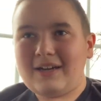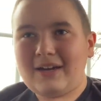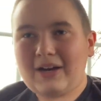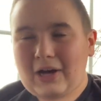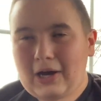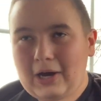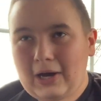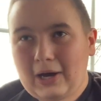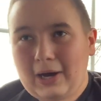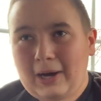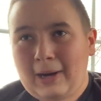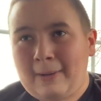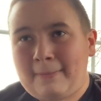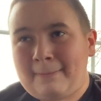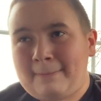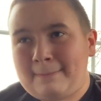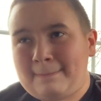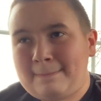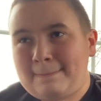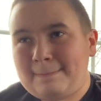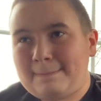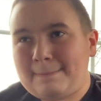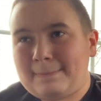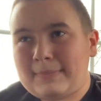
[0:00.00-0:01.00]

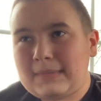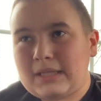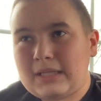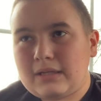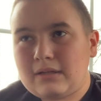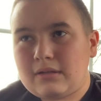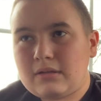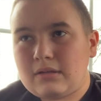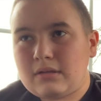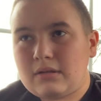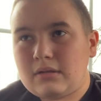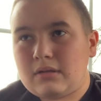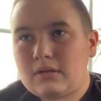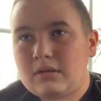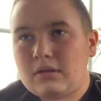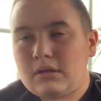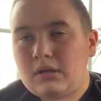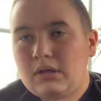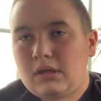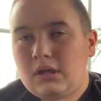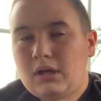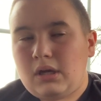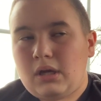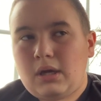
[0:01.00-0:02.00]
Um,
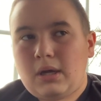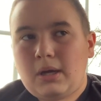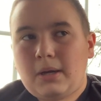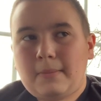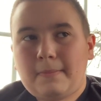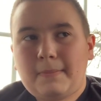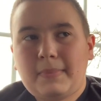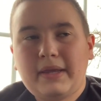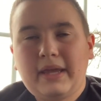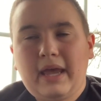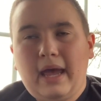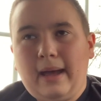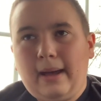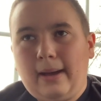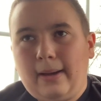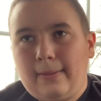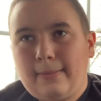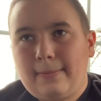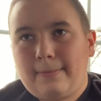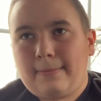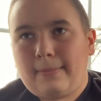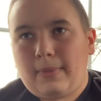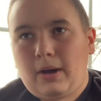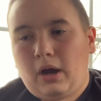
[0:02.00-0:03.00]
but yeah,
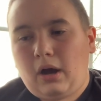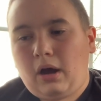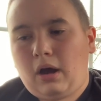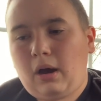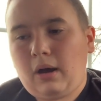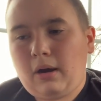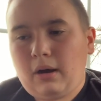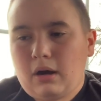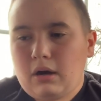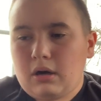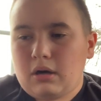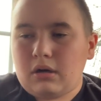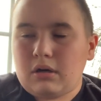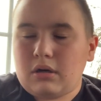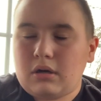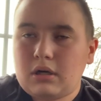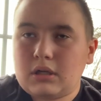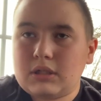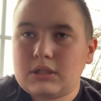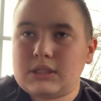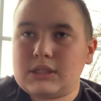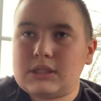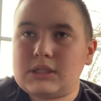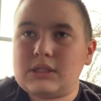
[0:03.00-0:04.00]
uh,
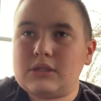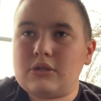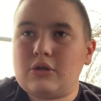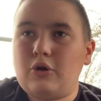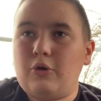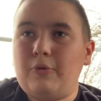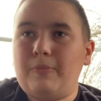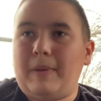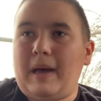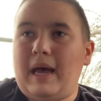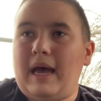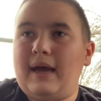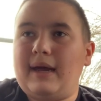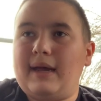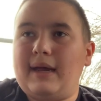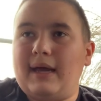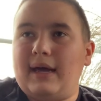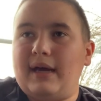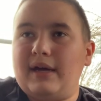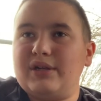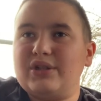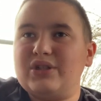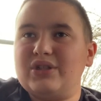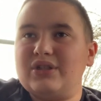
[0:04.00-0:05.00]
let's go back,
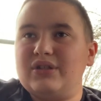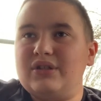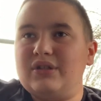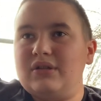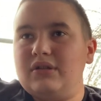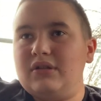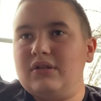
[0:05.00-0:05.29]
actually.